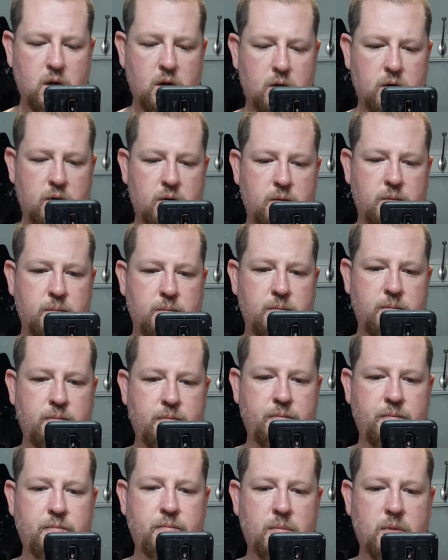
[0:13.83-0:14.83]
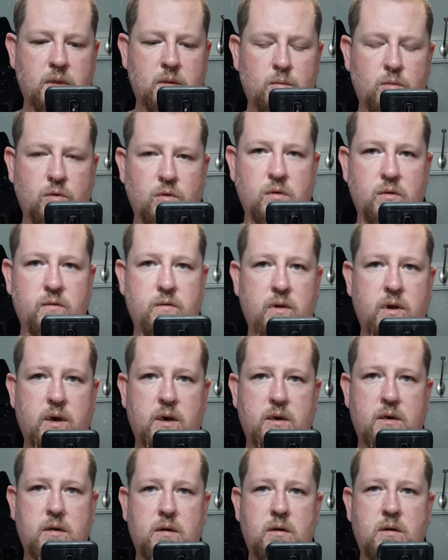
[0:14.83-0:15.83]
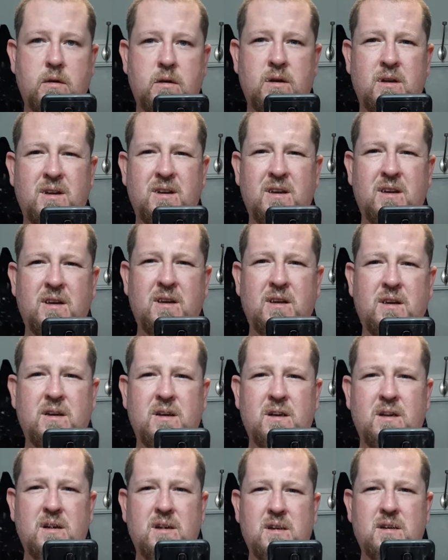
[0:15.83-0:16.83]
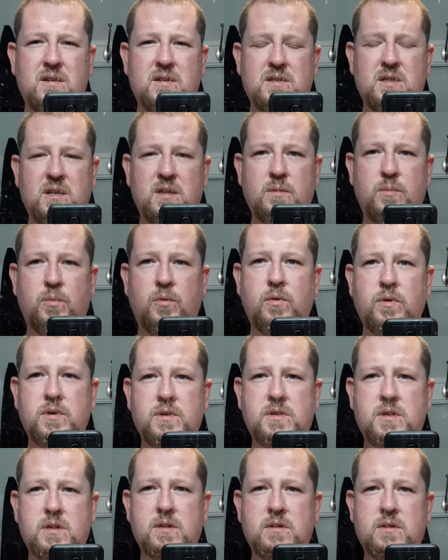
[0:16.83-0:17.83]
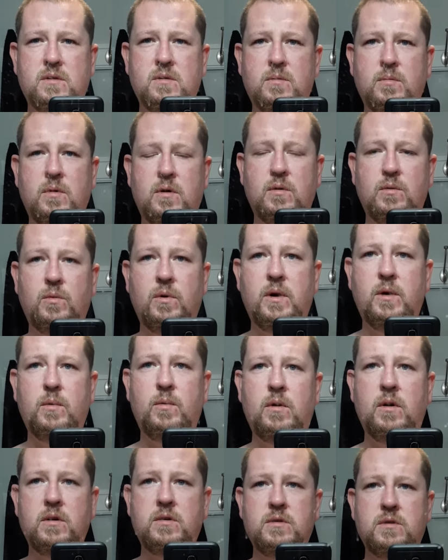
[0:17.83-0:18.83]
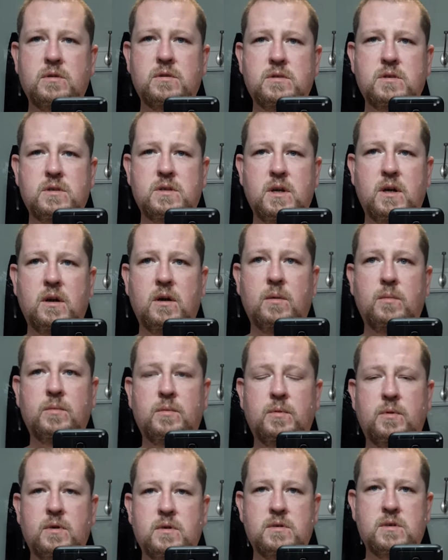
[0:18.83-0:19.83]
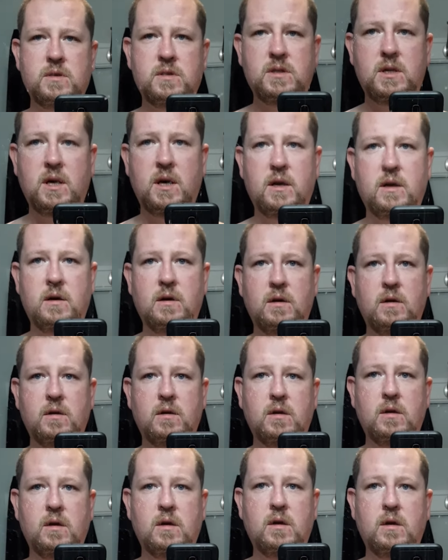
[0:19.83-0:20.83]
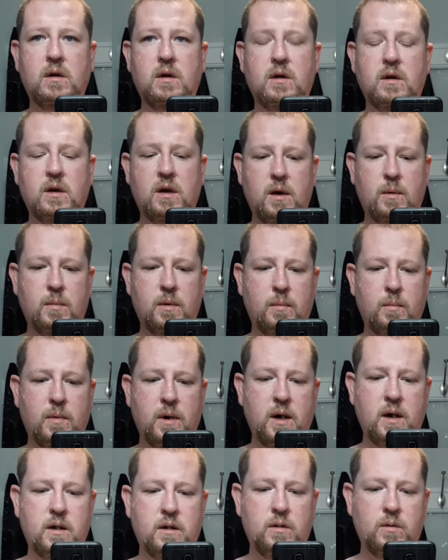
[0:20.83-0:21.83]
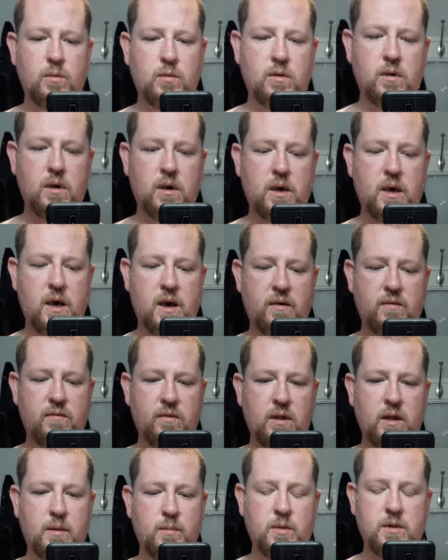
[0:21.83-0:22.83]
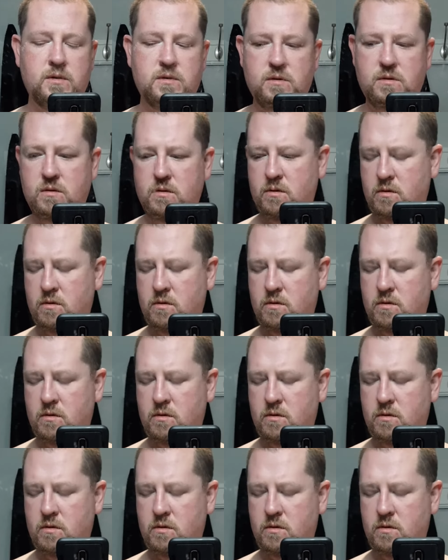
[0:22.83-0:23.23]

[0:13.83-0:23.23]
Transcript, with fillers: Um, more of like, say the point system on Weight Watchers has helped because it's kind of got my mind to where I have limits.